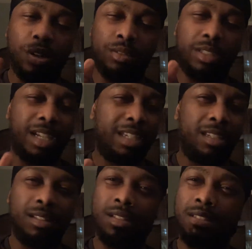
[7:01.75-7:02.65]

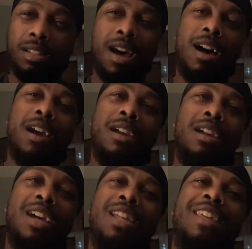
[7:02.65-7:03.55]
ridiculous lie
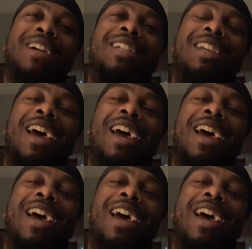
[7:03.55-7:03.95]
that she